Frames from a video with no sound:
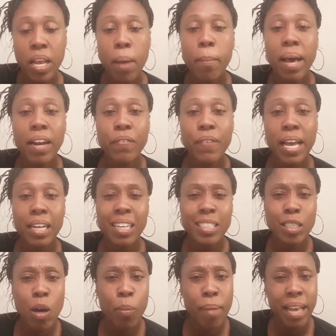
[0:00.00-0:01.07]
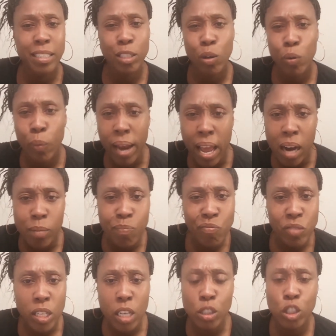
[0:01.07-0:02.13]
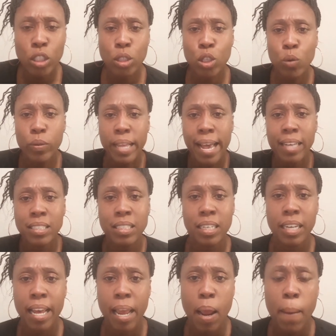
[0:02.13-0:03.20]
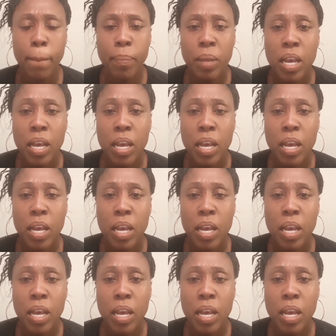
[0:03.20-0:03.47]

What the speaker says: Matter of fact, let's go back to around 2008.